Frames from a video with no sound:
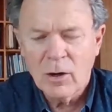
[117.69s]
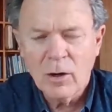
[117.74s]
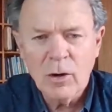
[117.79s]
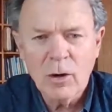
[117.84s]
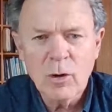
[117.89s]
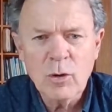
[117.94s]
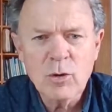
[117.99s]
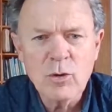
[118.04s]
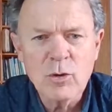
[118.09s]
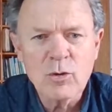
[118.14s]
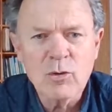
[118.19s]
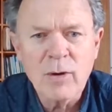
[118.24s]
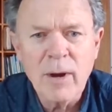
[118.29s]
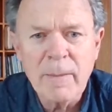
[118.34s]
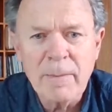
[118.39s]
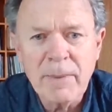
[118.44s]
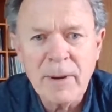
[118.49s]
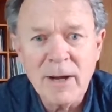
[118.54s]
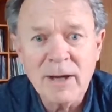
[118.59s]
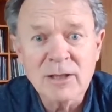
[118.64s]
"Oh,
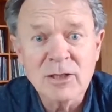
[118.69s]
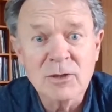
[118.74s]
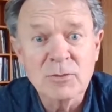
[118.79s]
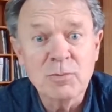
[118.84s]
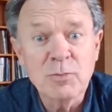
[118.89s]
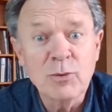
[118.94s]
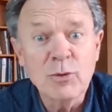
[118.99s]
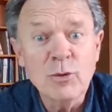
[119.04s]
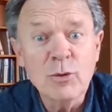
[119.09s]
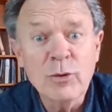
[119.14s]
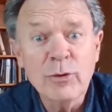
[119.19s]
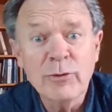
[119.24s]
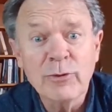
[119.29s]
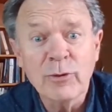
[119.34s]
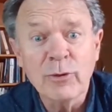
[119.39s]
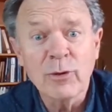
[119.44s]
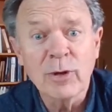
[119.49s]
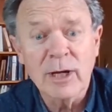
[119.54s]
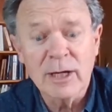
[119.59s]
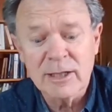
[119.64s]
Grandpa, it's
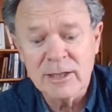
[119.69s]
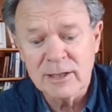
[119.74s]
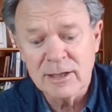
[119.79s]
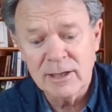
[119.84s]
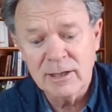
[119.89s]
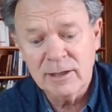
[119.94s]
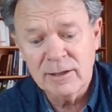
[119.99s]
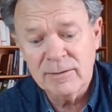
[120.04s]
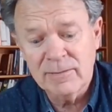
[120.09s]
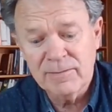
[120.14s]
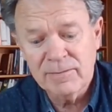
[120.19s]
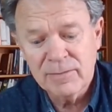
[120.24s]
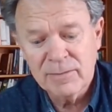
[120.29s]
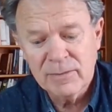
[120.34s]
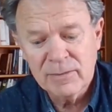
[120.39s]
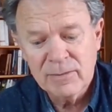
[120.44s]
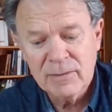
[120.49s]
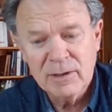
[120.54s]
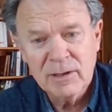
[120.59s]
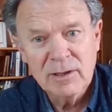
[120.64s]
beautiful," I said.
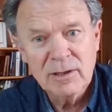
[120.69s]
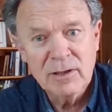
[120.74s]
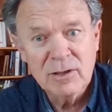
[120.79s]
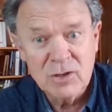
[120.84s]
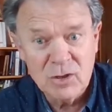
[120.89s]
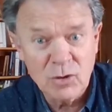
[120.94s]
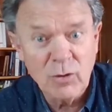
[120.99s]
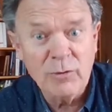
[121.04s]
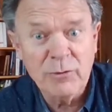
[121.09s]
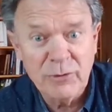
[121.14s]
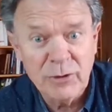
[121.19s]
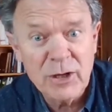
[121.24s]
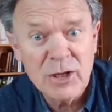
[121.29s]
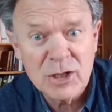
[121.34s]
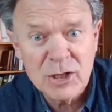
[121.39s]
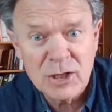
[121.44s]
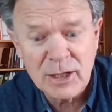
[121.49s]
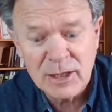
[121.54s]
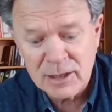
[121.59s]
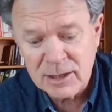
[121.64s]
"It's not
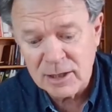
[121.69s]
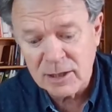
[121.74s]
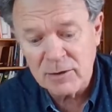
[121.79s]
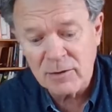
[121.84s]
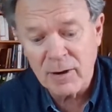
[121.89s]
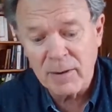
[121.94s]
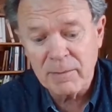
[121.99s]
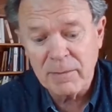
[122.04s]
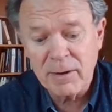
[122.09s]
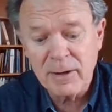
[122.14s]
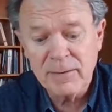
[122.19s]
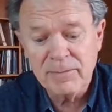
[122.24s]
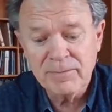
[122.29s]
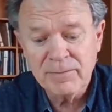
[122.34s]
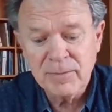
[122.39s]
finished yet," said Grandpa.